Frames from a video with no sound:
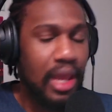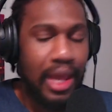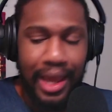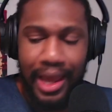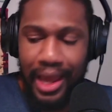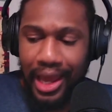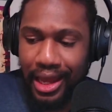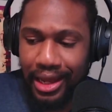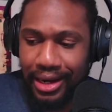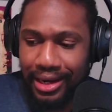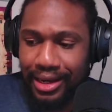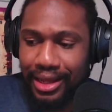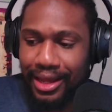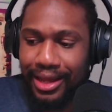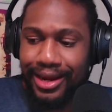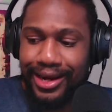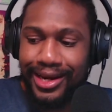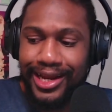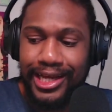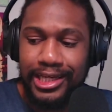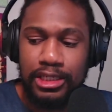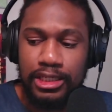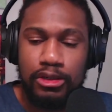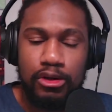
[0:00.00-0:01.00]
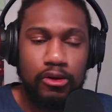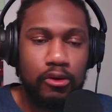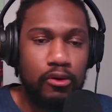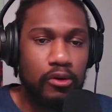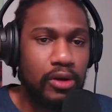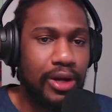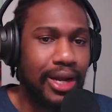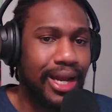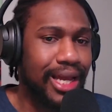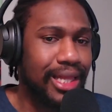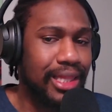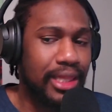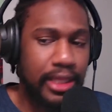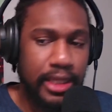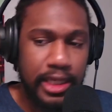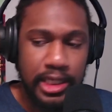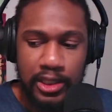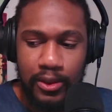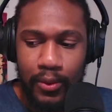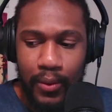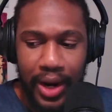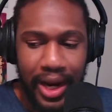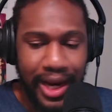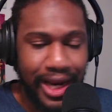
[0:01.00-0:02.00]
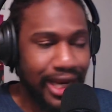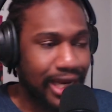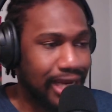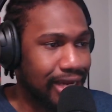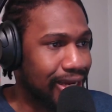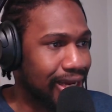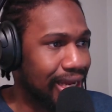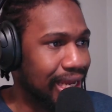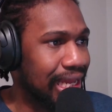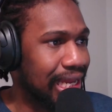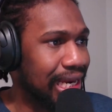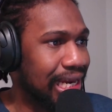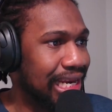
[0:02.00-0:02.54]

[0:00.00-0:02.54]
And let's look at this right here in